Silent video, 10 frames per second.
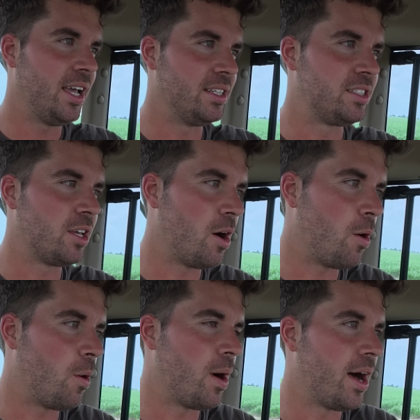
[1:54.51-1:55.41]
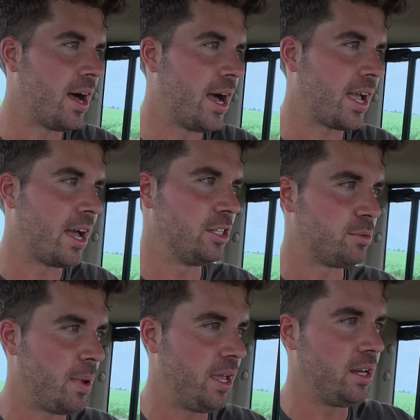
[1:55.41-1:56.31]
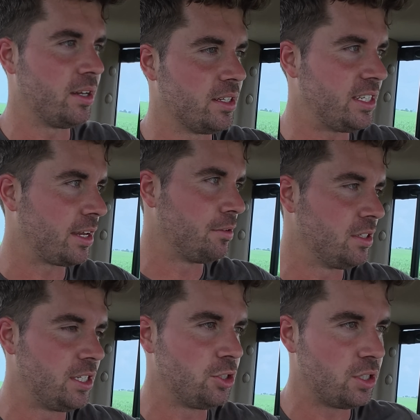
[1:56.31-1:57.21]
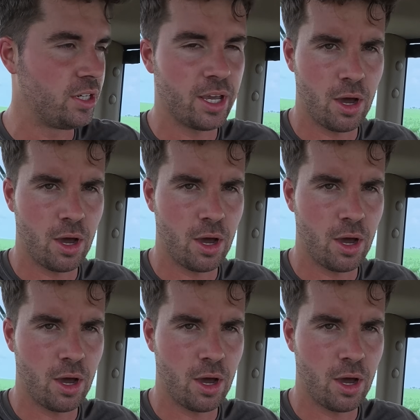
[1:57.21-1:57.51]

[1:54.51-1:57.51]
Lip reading: and so I kind of just made an executive decision to